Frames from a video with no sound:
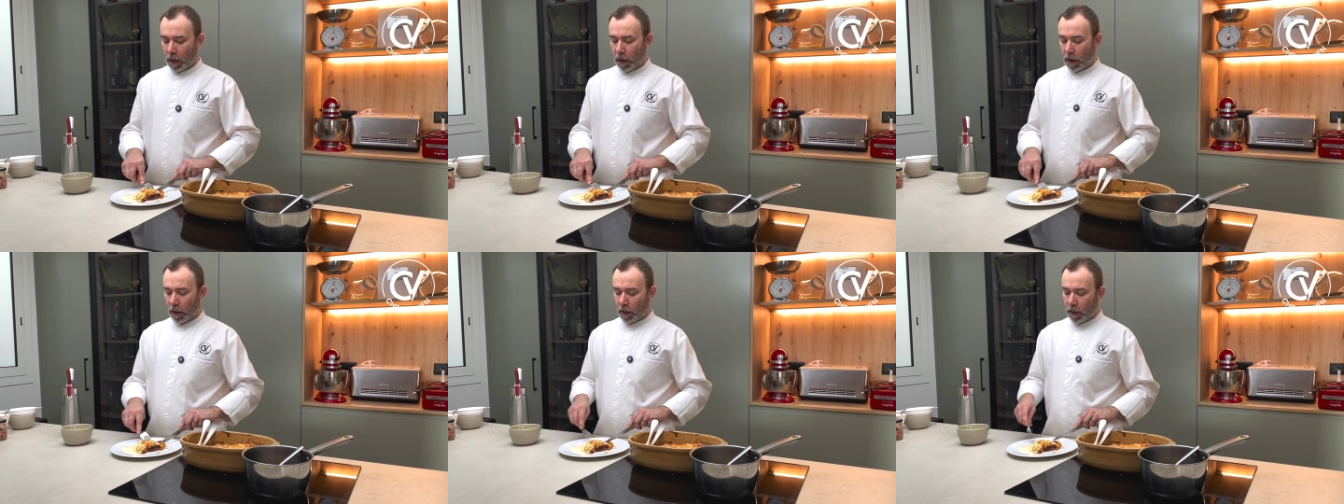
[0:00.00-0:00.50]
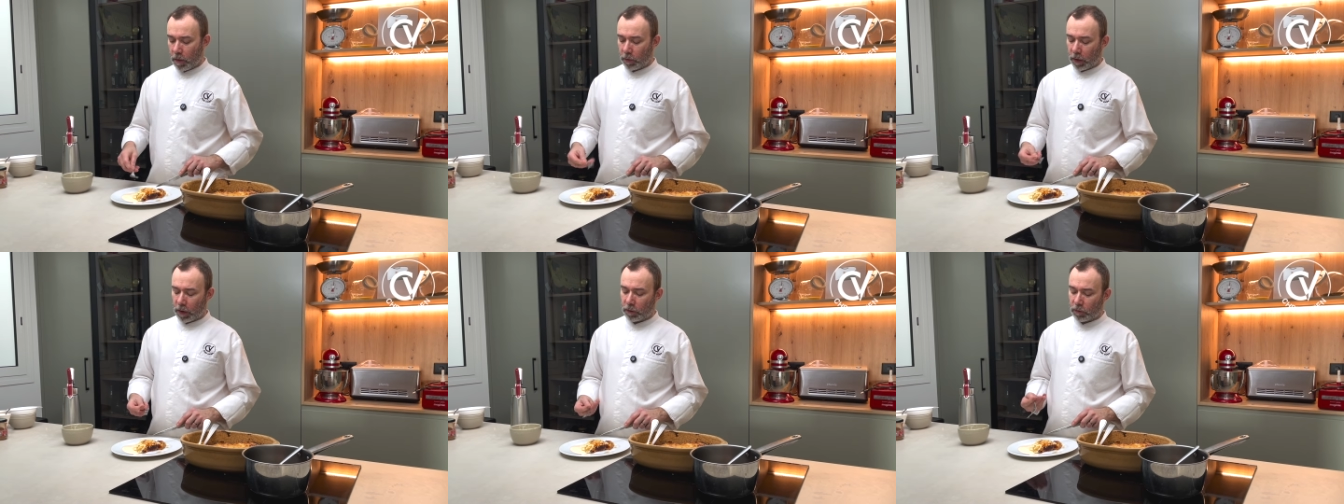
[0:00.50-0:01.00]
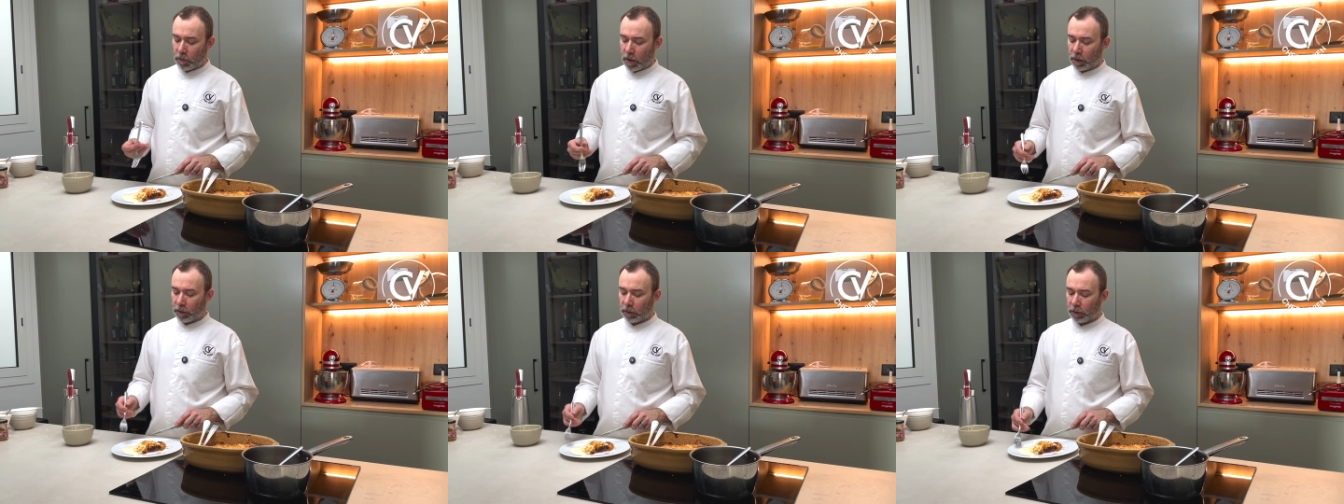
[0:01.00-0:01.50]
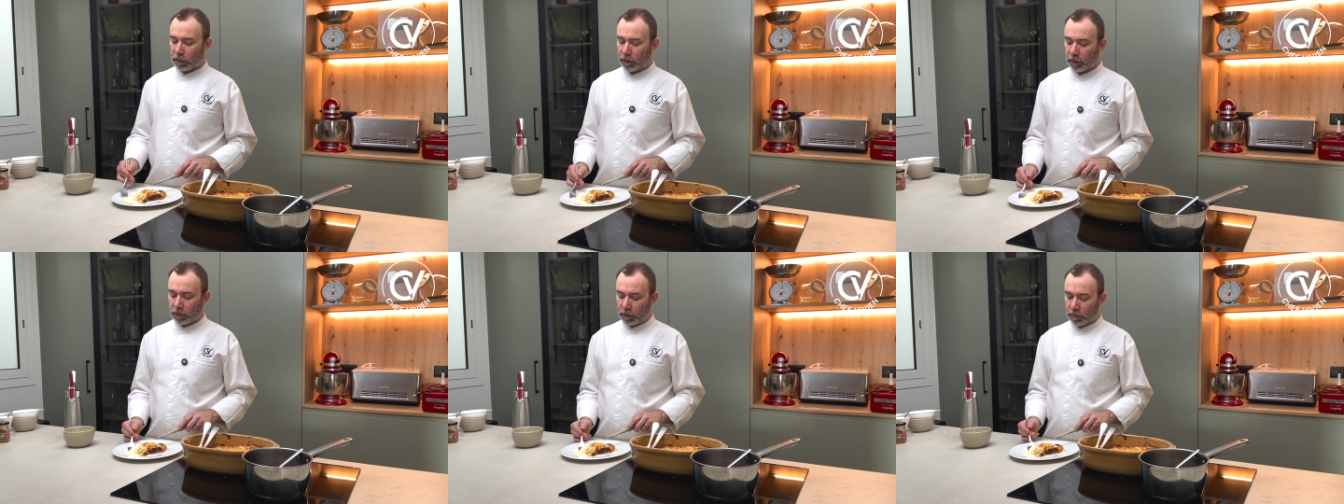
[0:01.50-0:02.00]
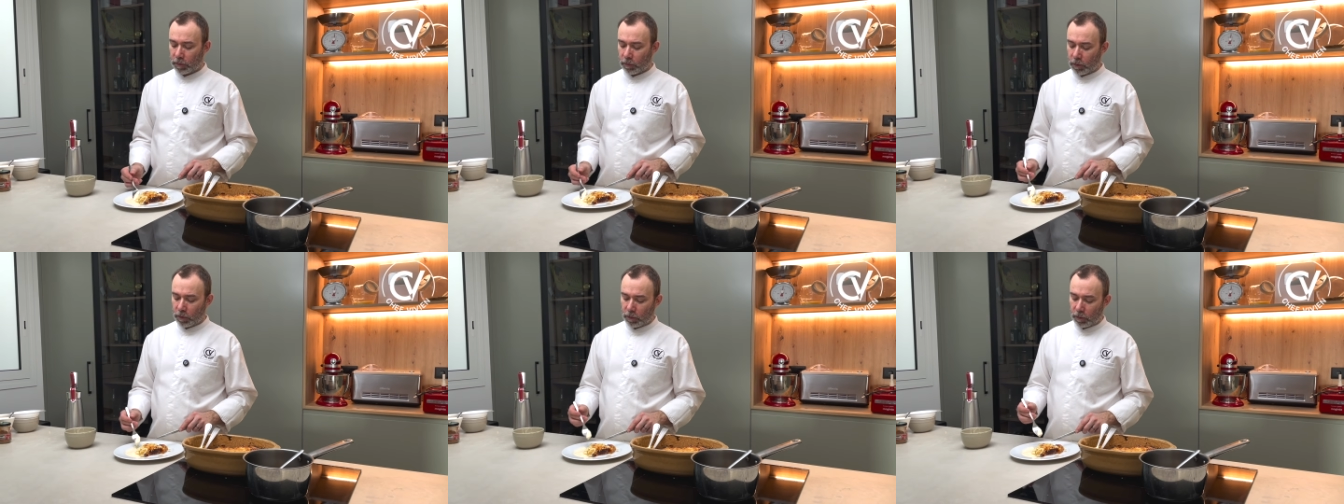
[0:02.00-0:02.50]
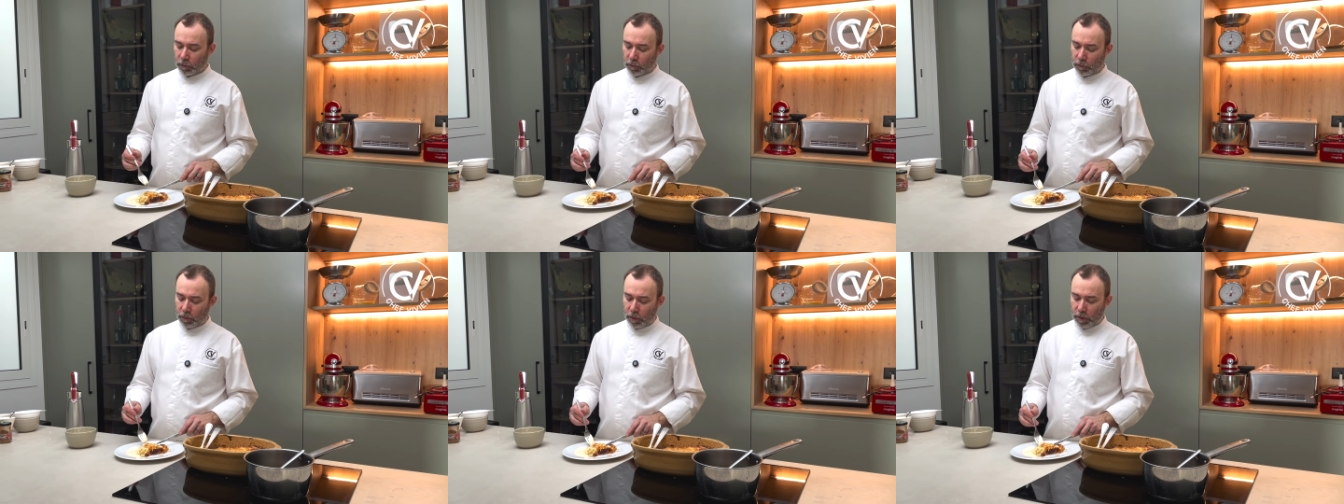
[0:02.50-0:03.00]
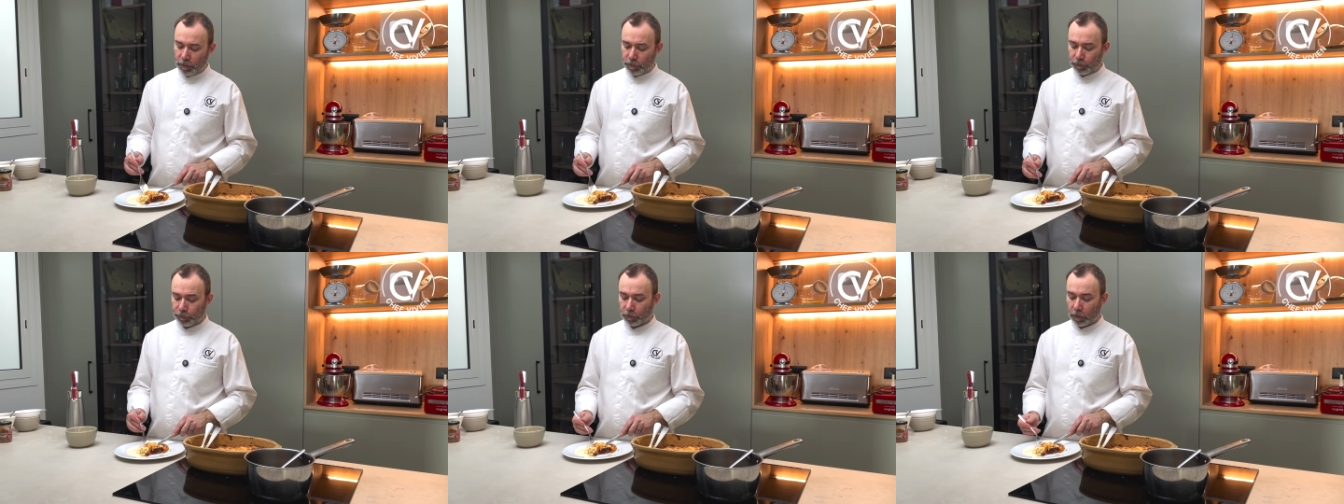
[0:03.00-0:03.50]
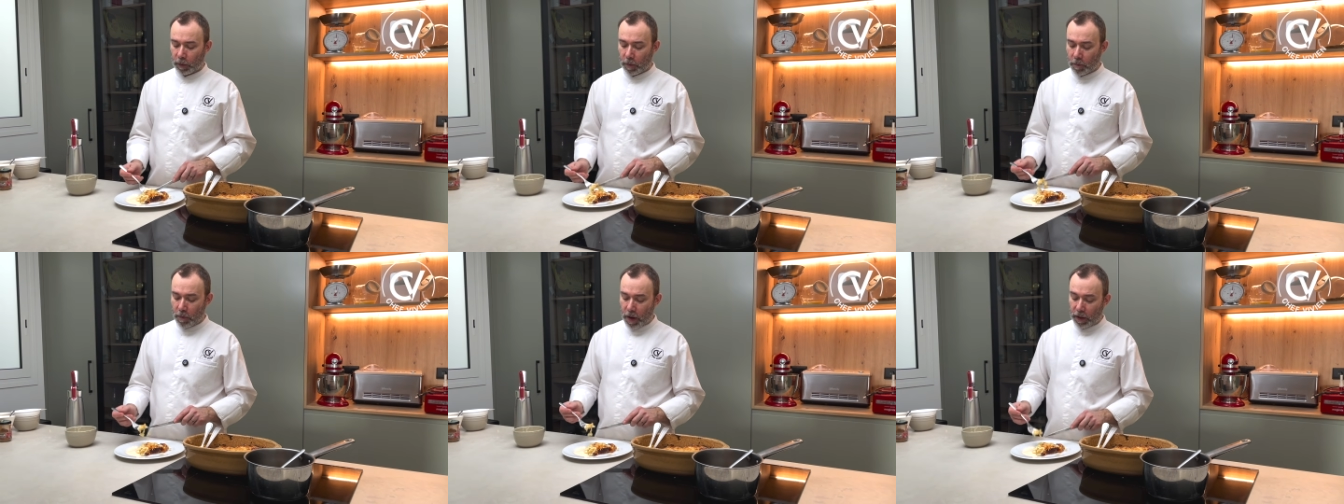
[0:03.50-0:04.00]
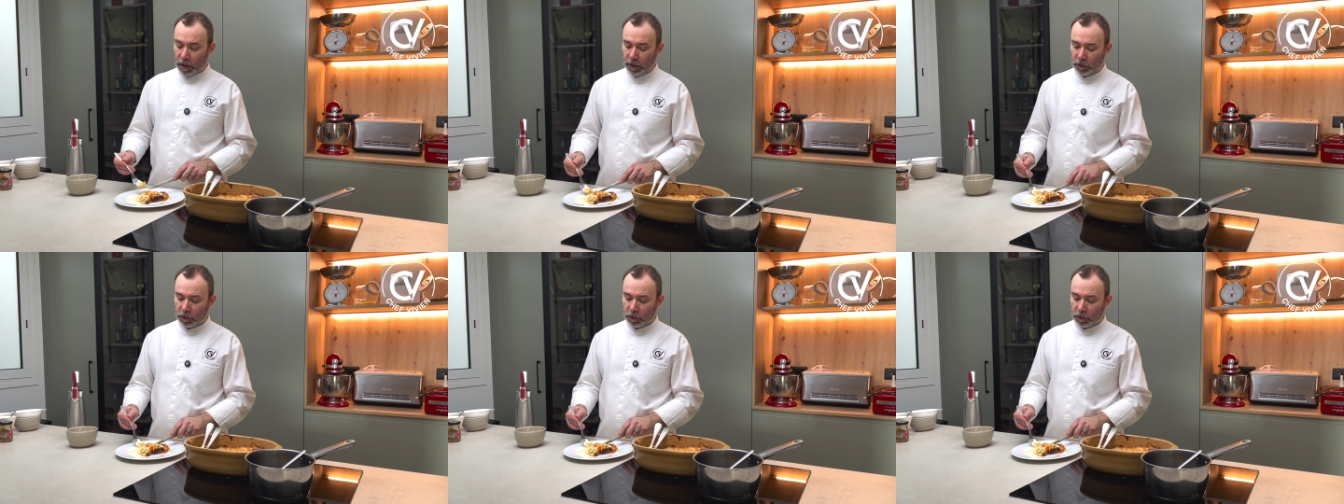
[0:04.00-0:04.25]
And now we can try this wonderful mac and